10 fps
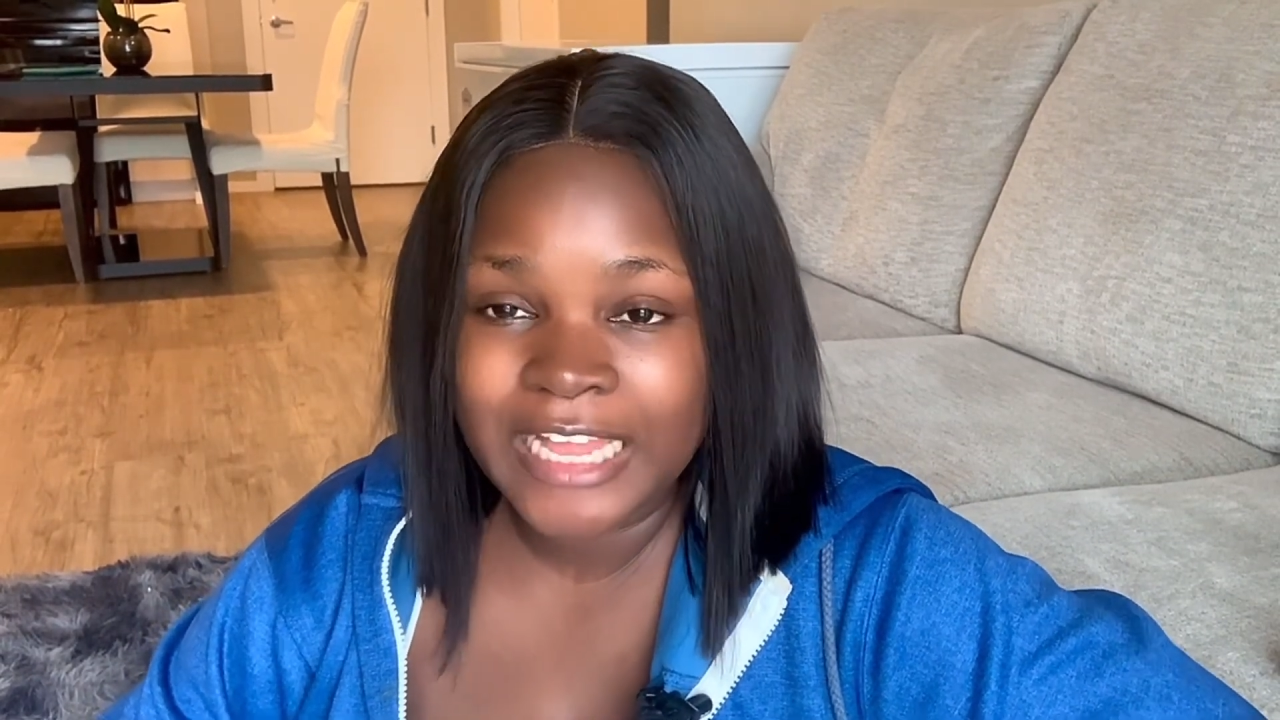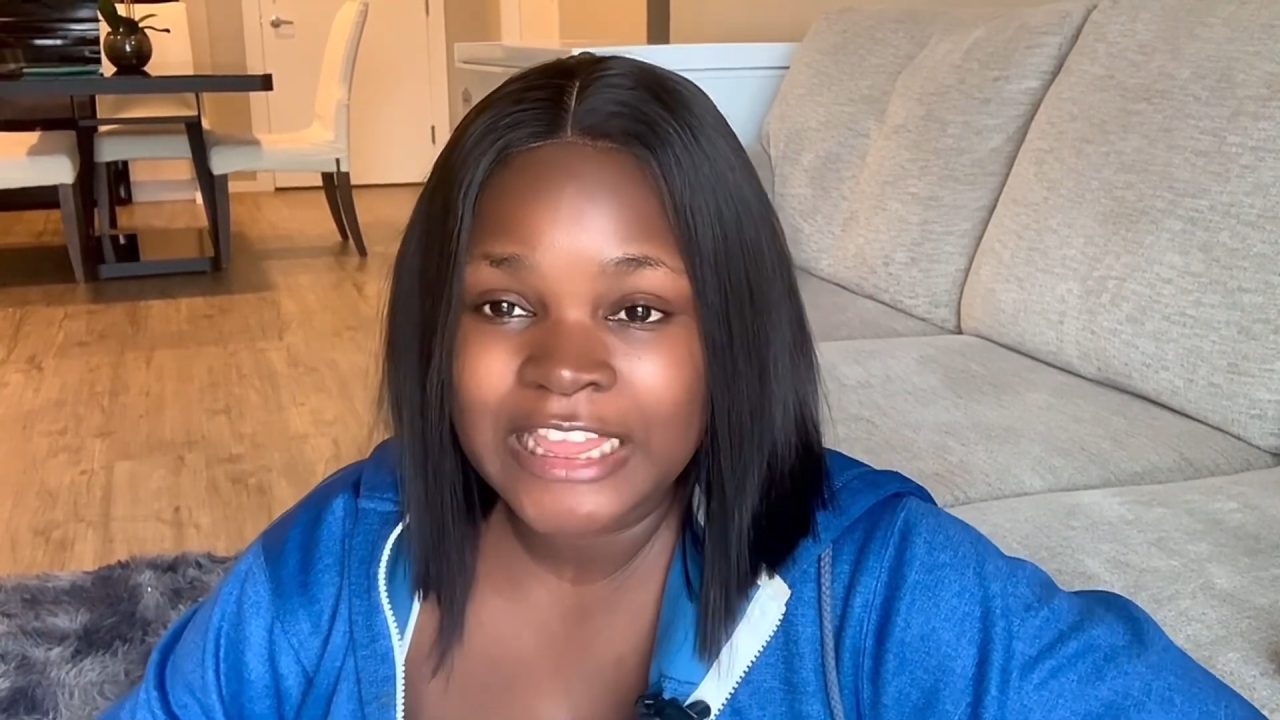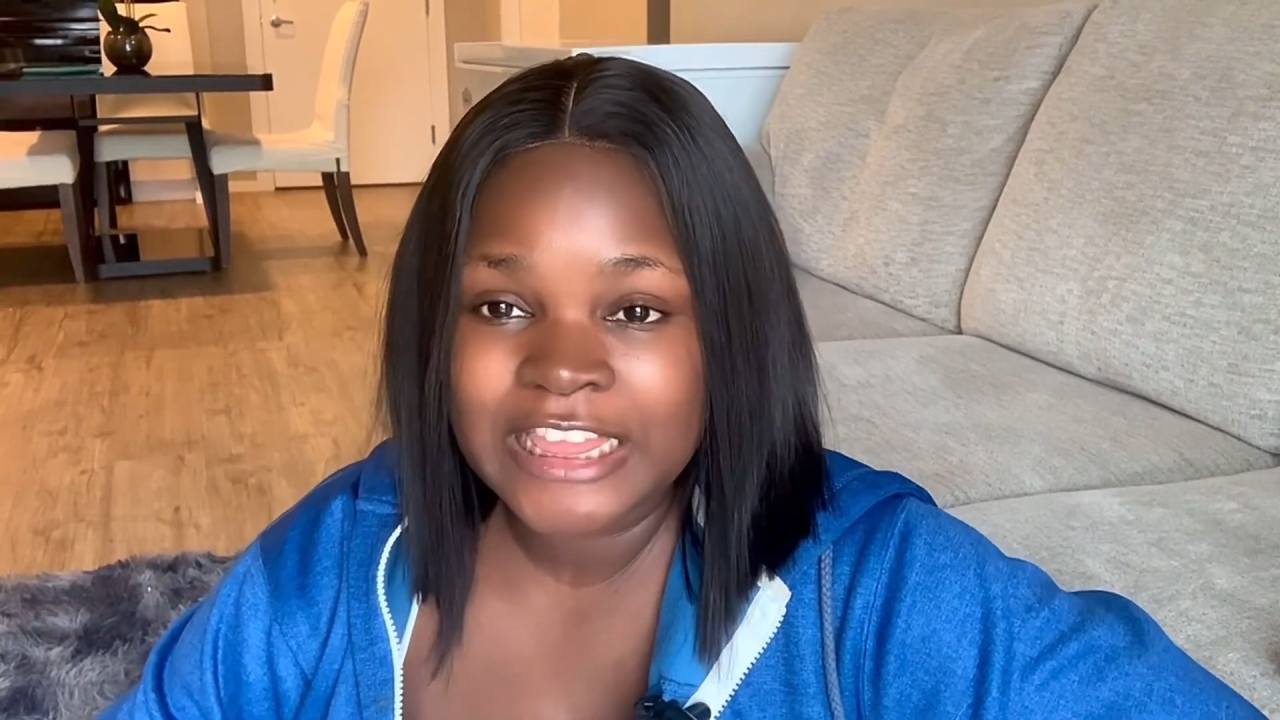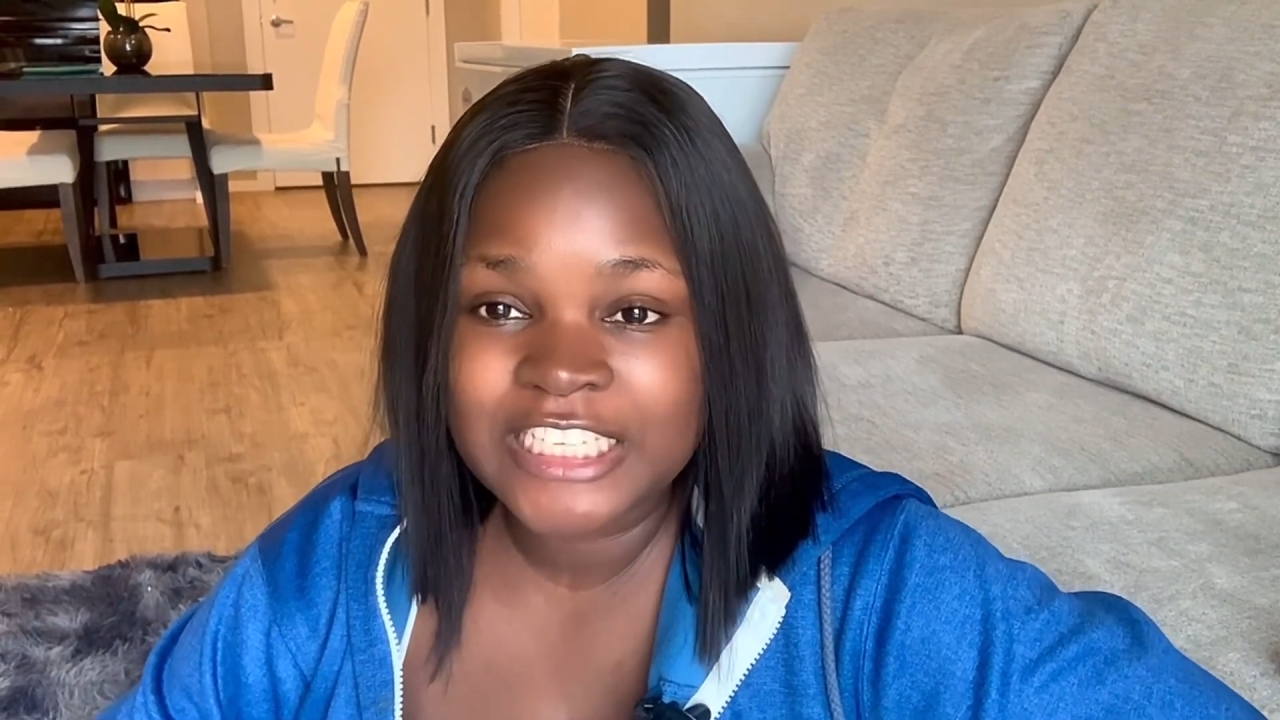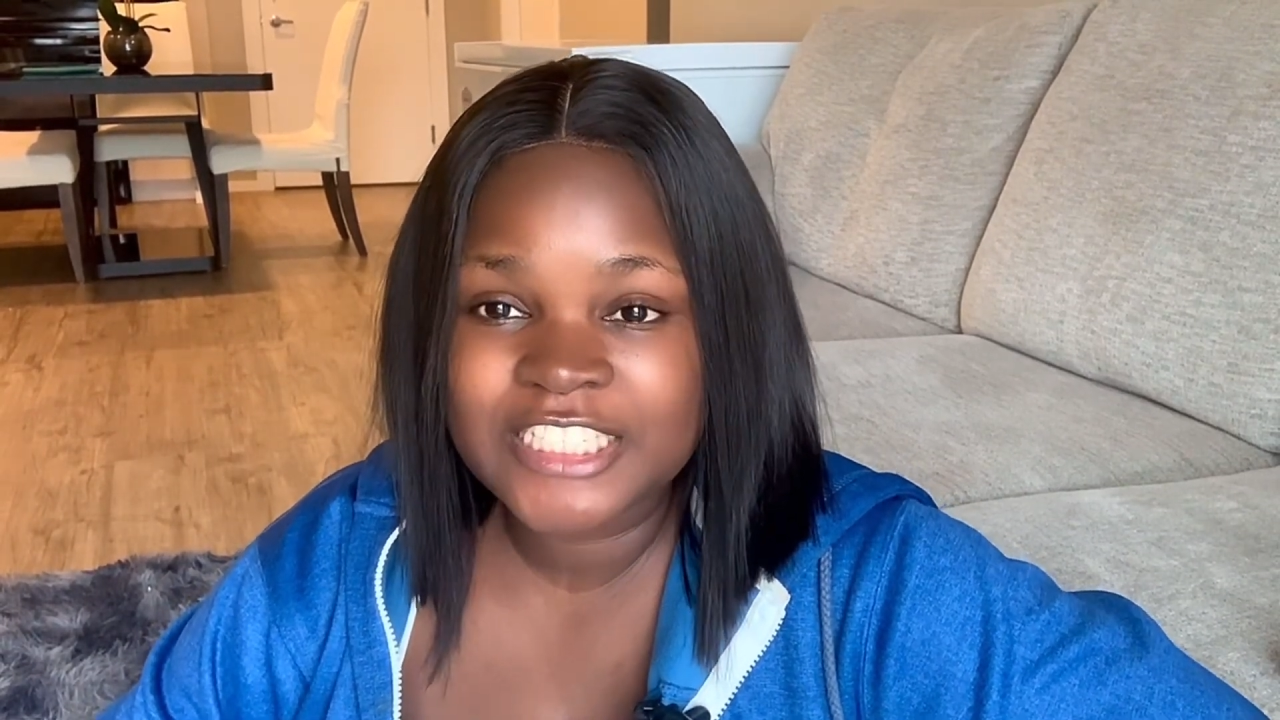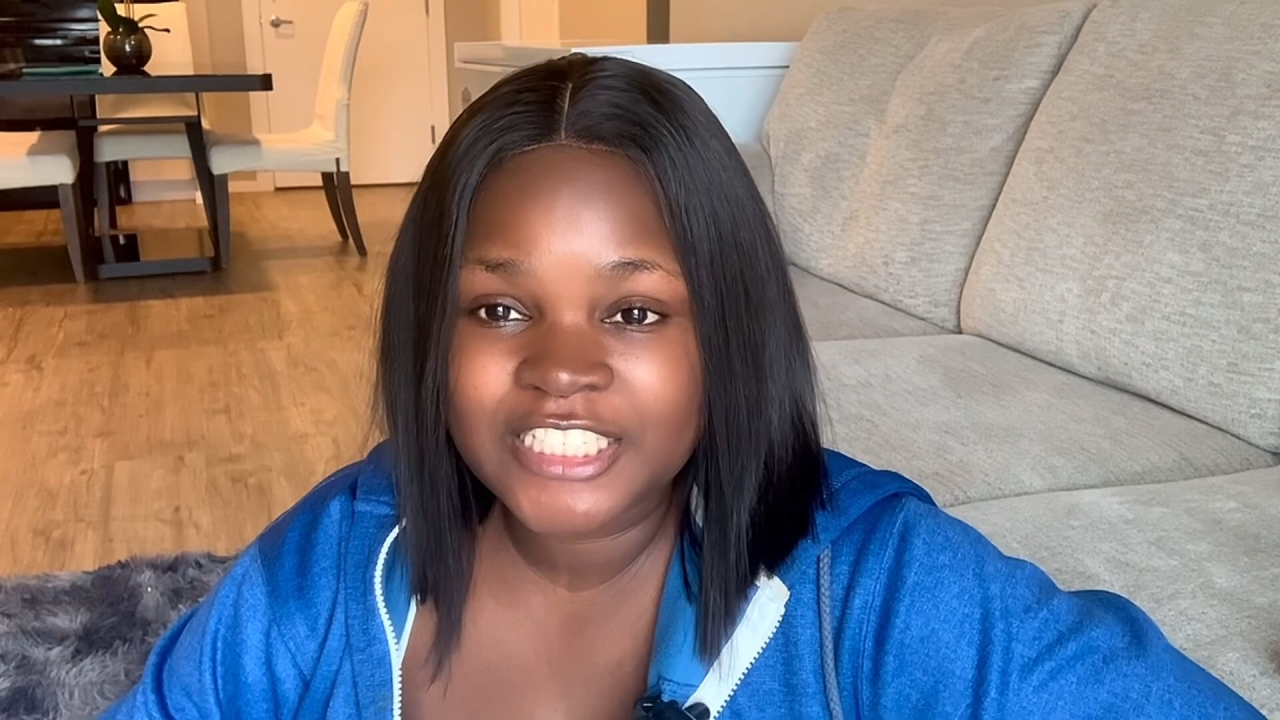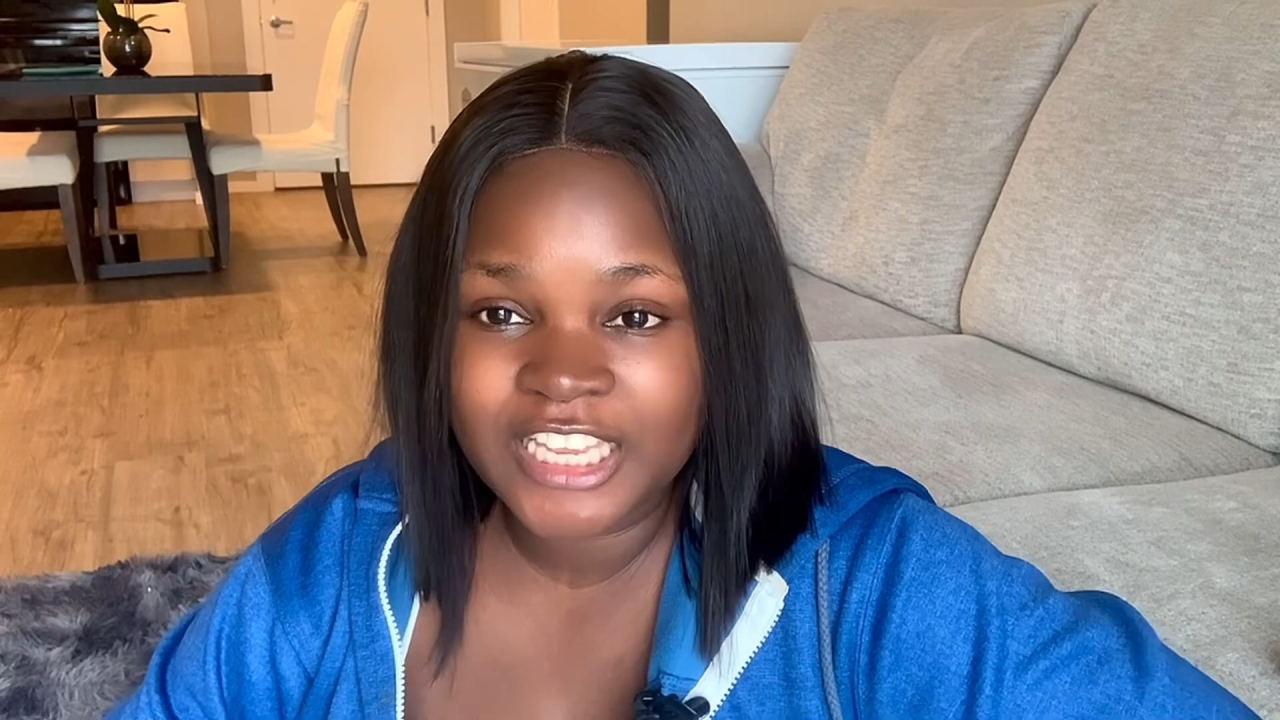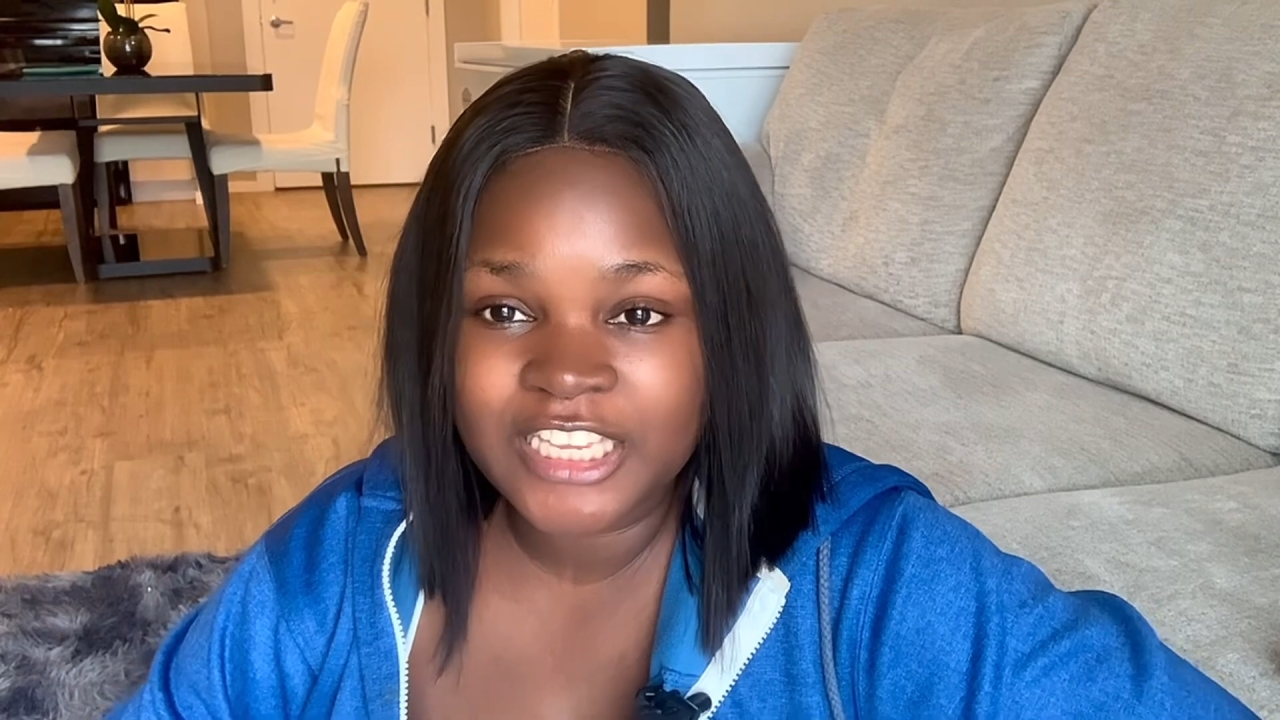and this